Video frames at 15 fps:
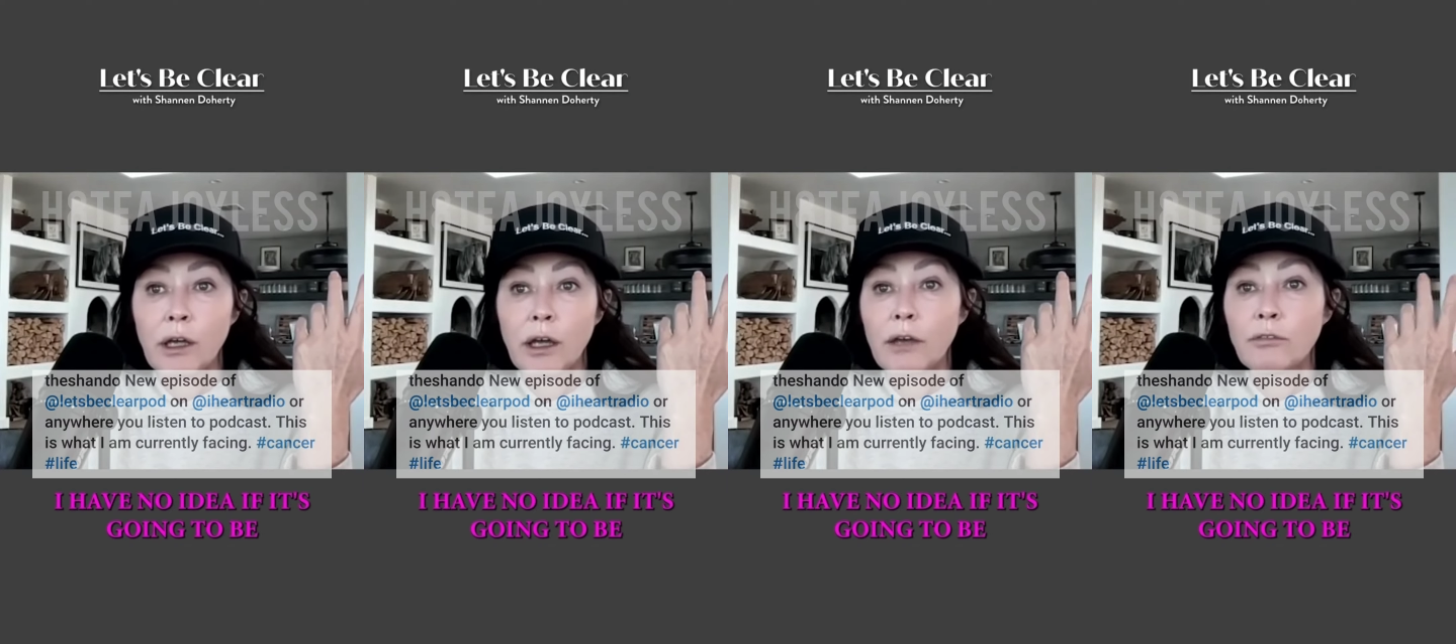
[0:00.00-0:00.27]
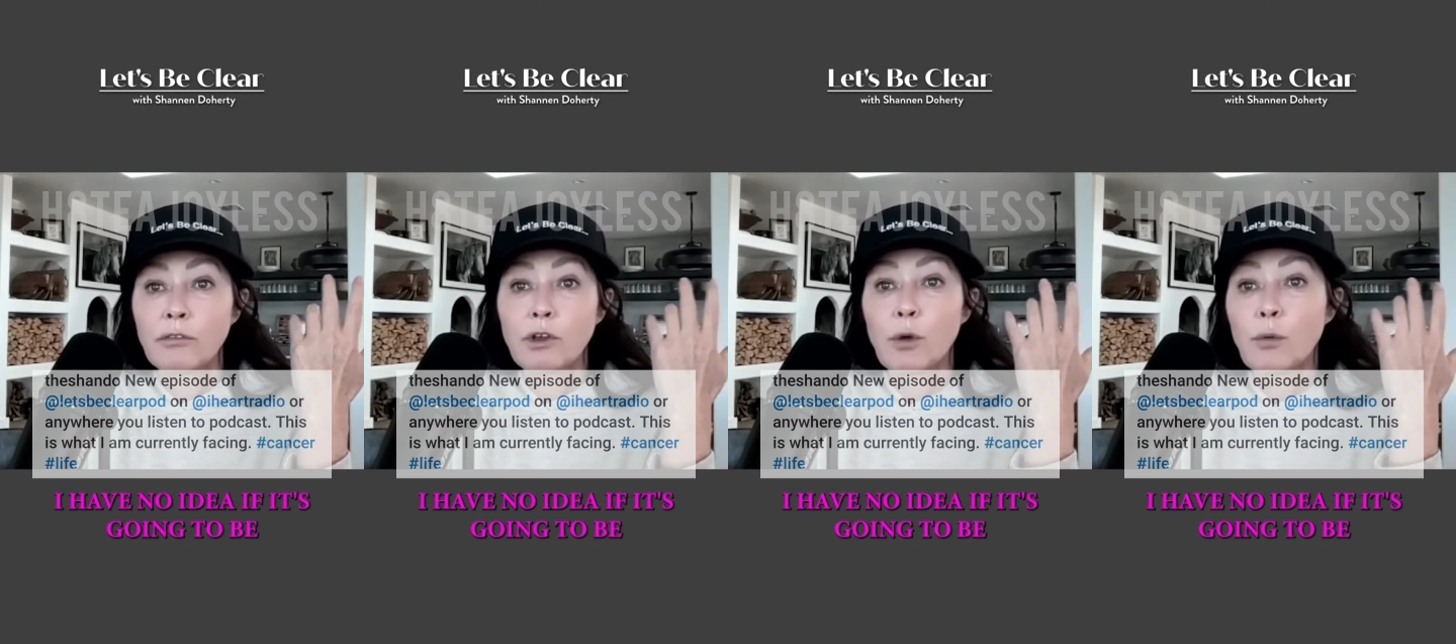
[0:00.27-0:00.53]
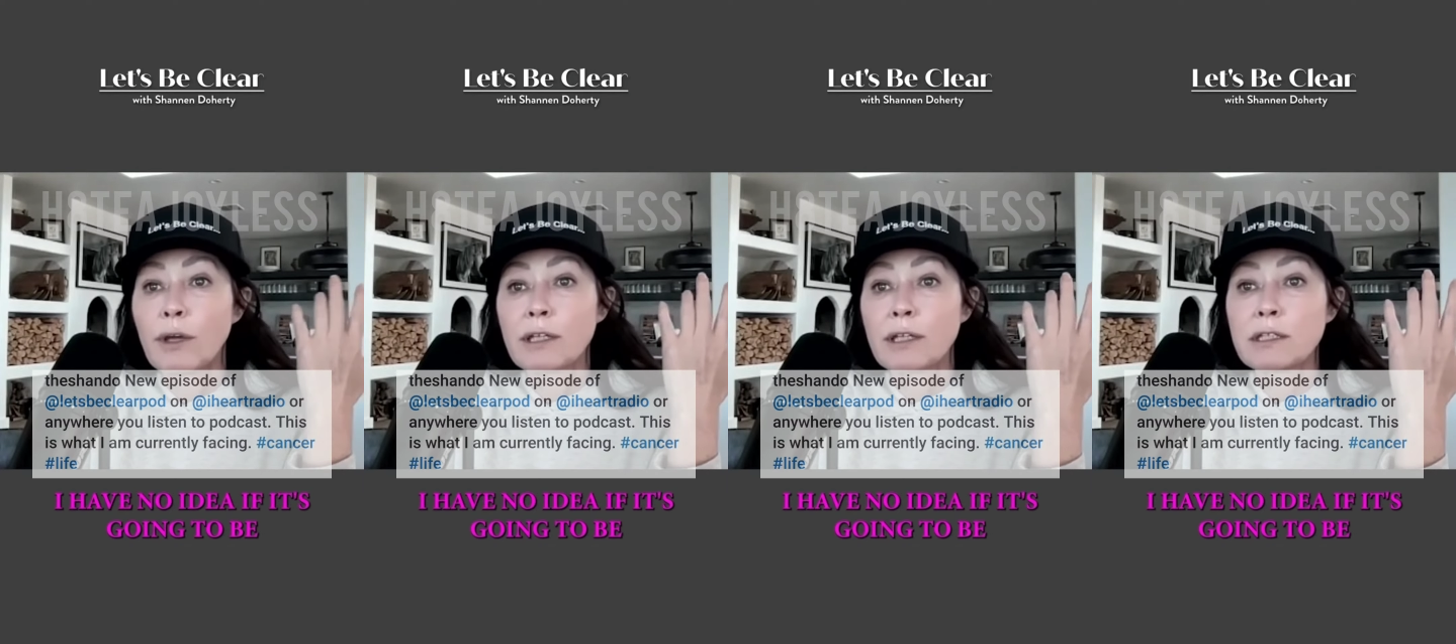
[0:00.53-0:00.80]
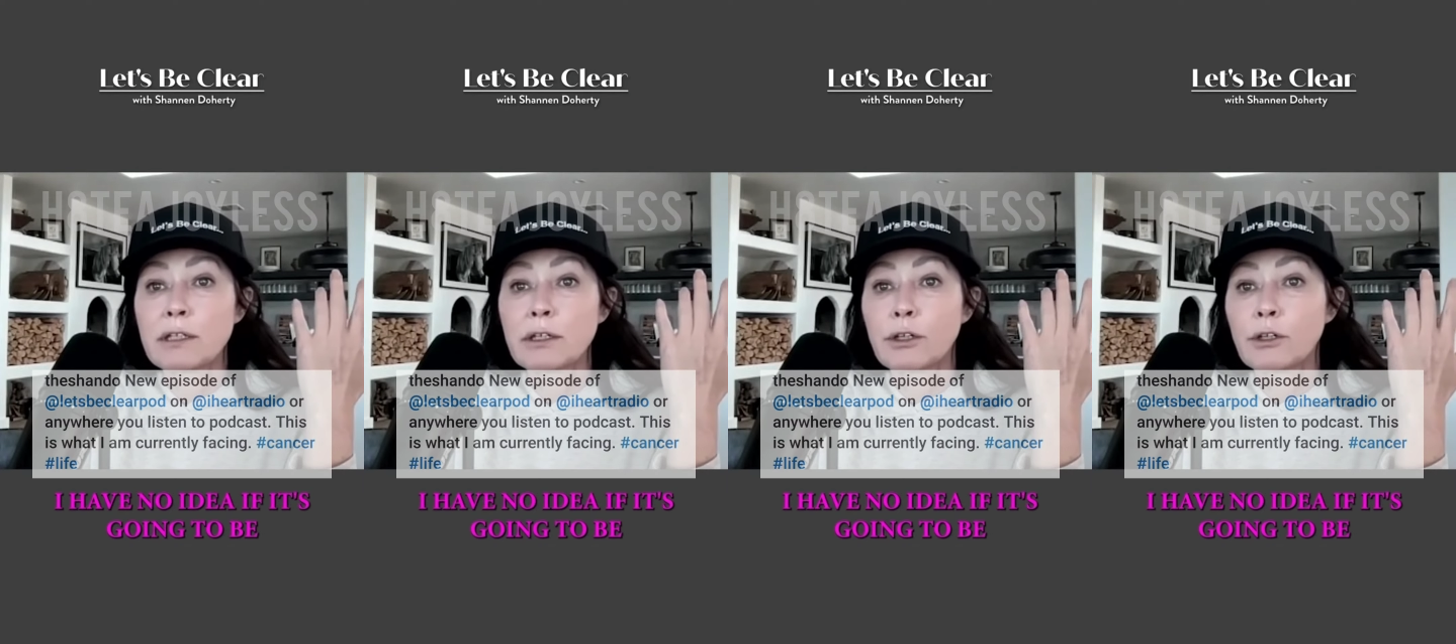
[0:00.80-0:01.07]
I have no
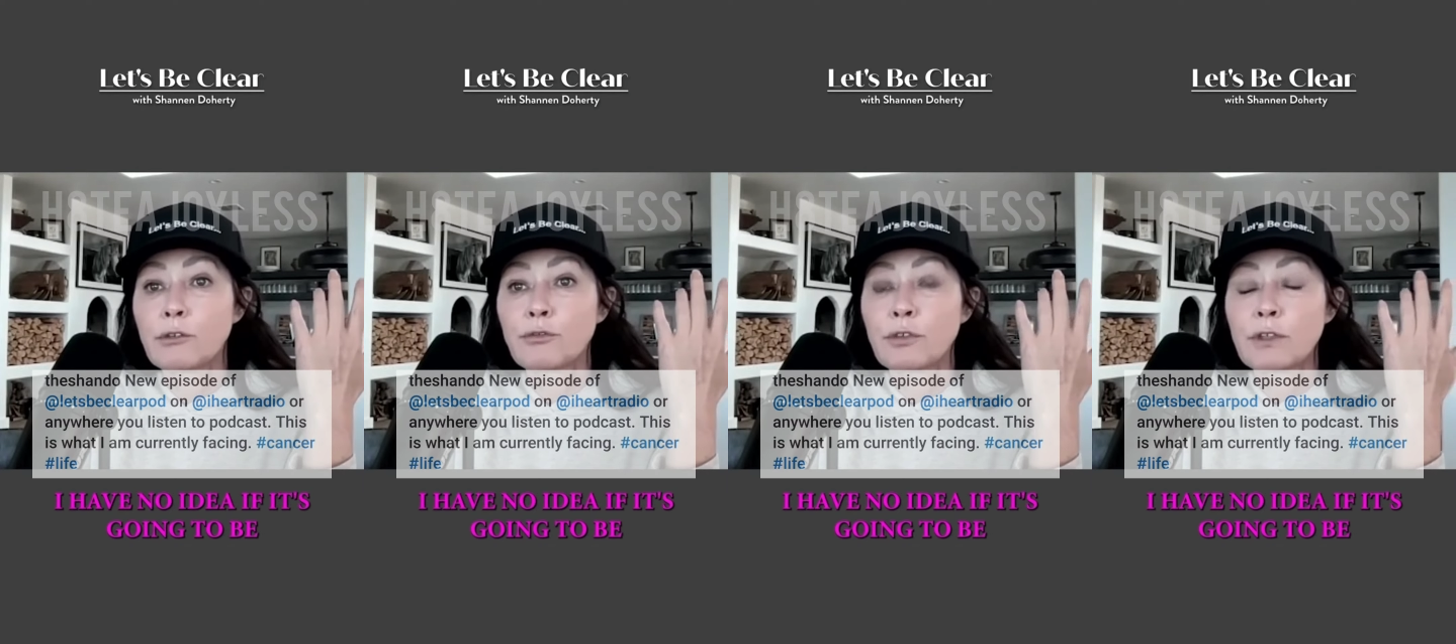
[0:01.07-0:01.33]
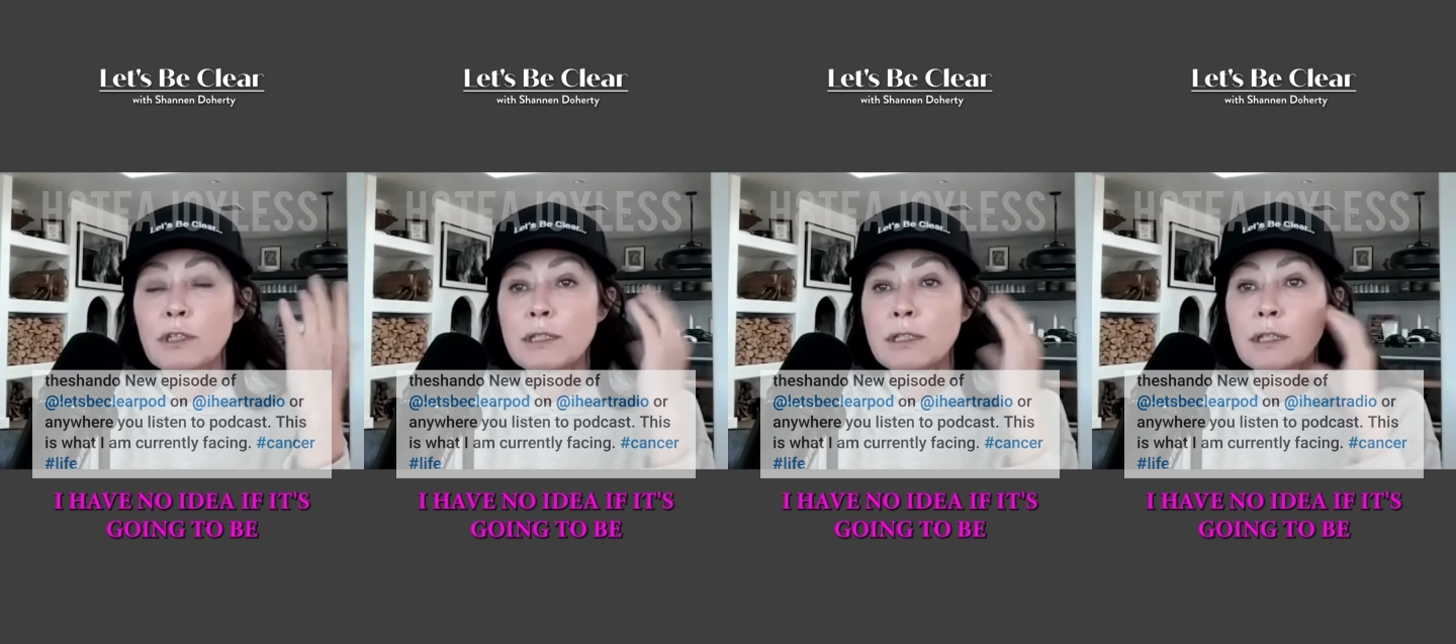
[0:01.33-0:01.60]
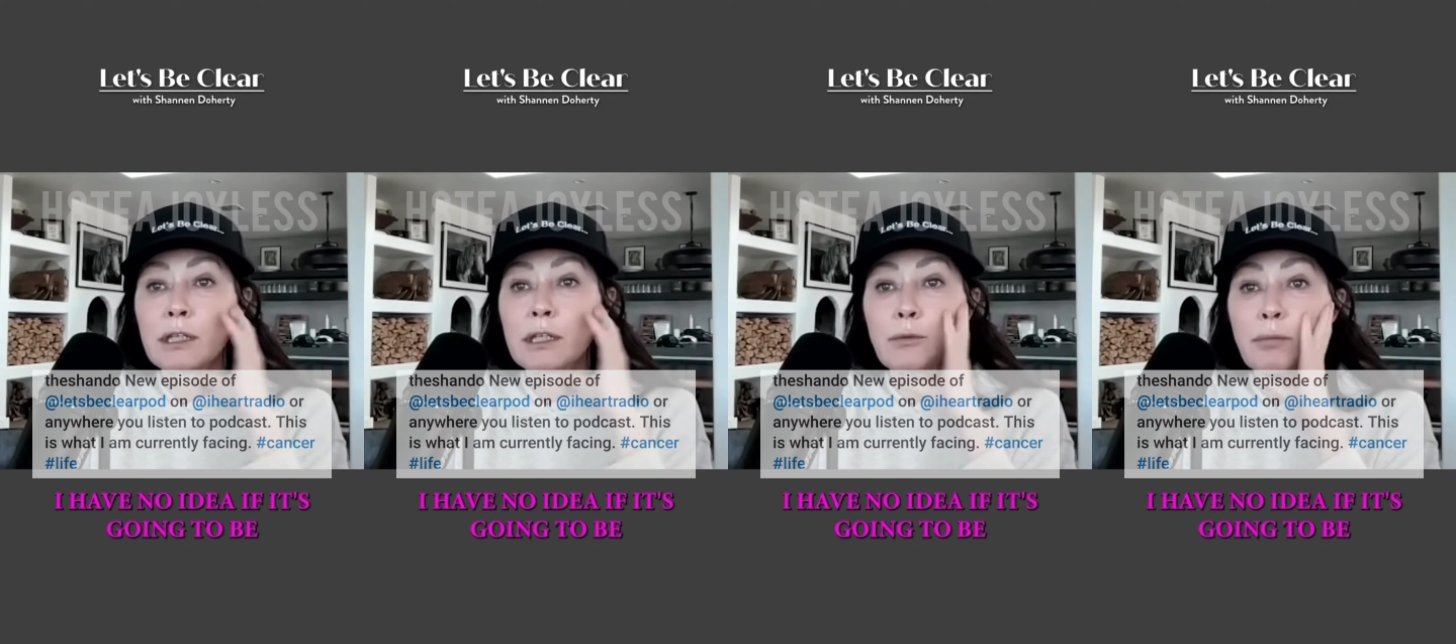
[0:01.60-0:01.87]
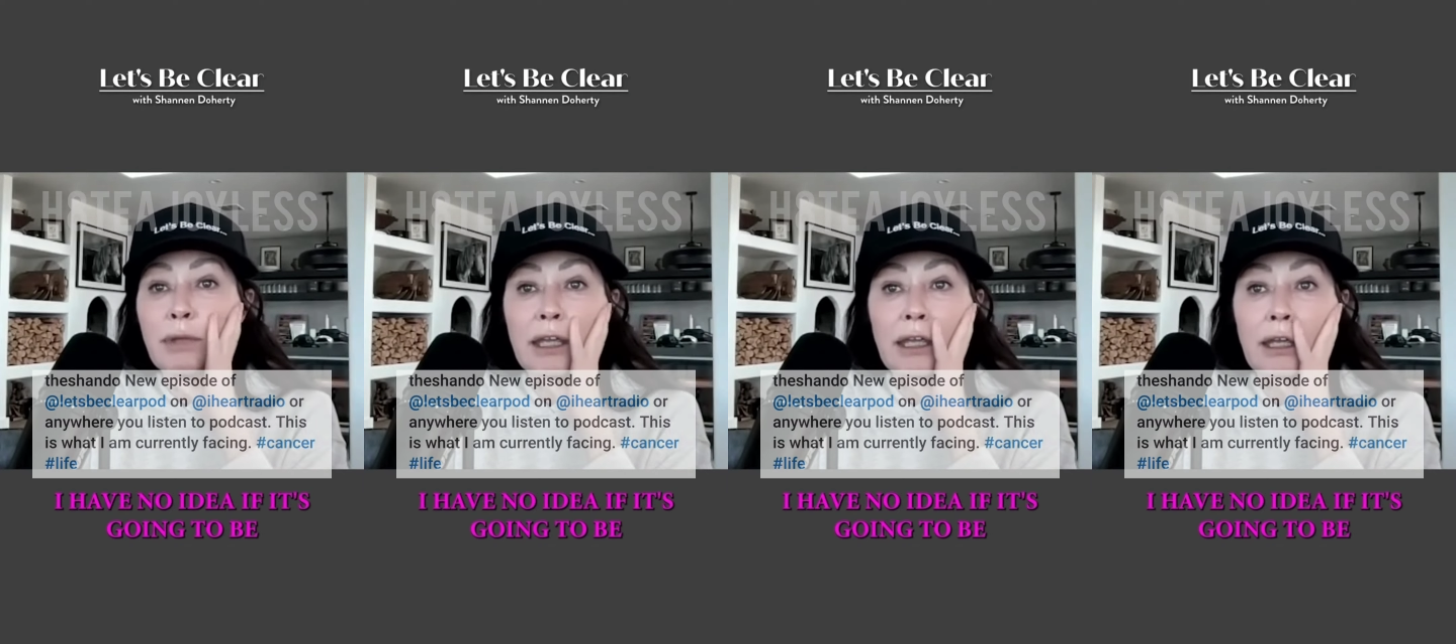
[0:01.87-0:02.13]
idea if it's going to
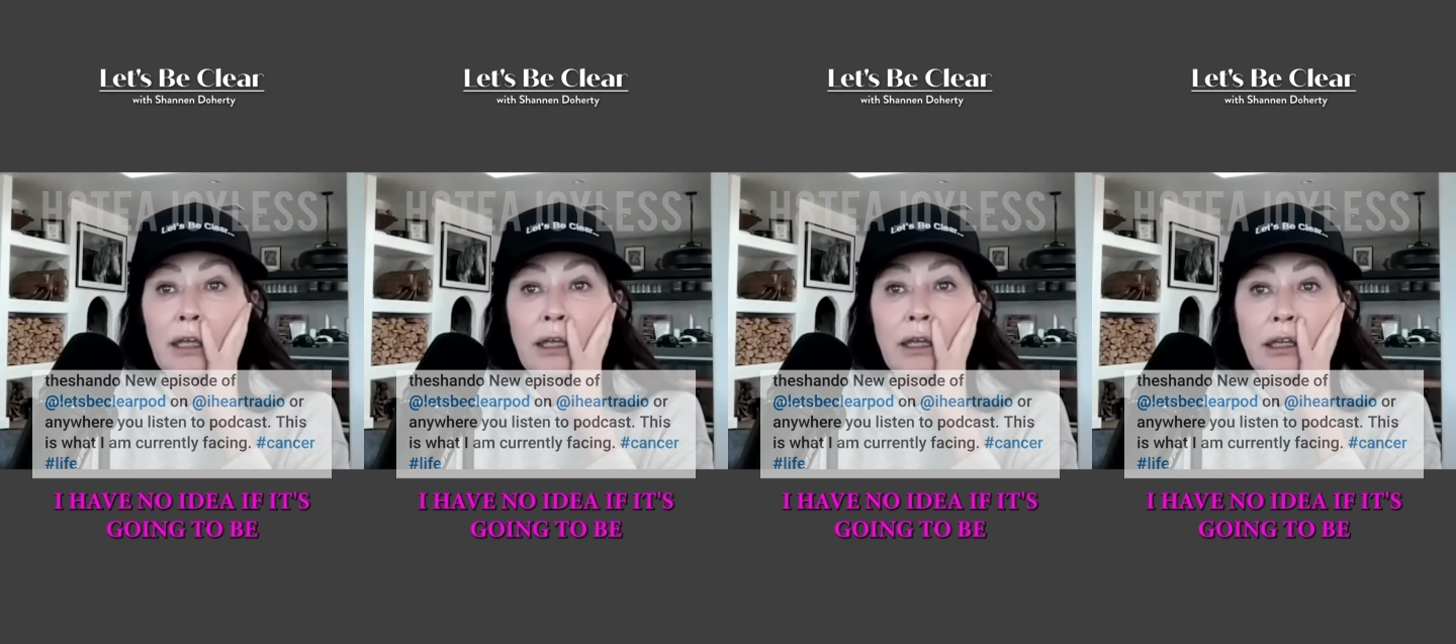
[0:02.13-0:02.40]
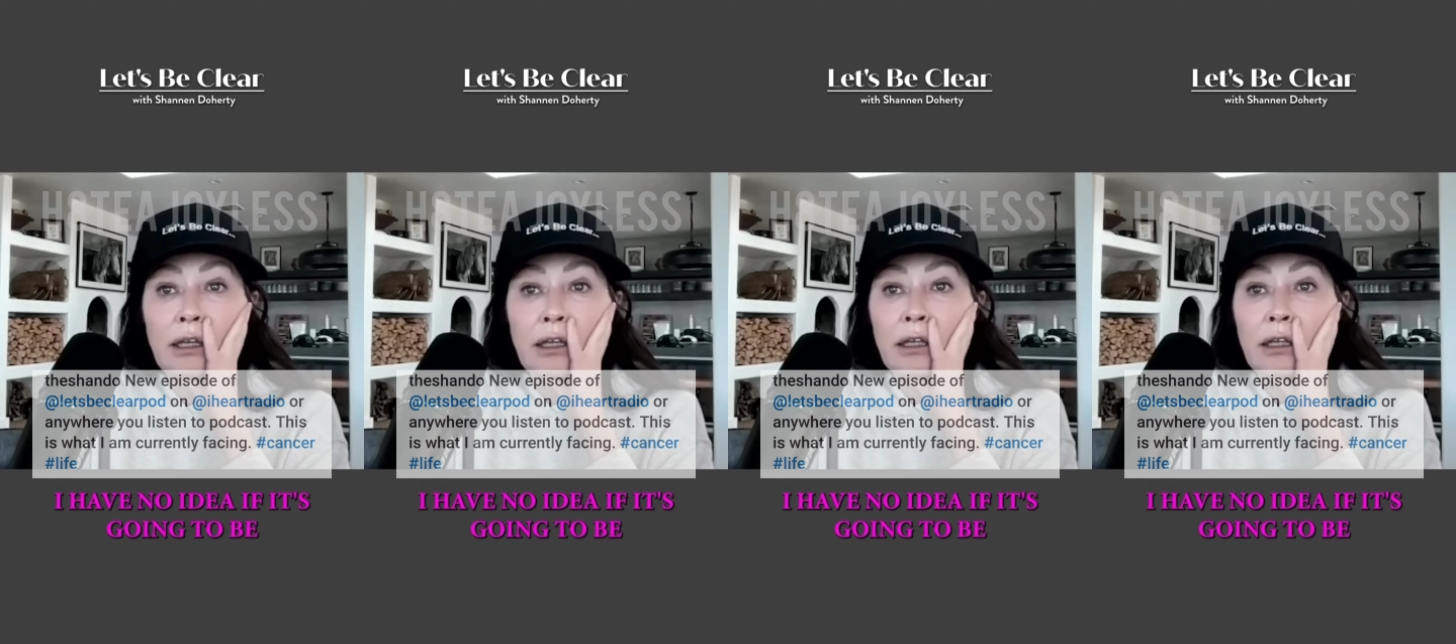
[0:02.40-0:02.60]
be,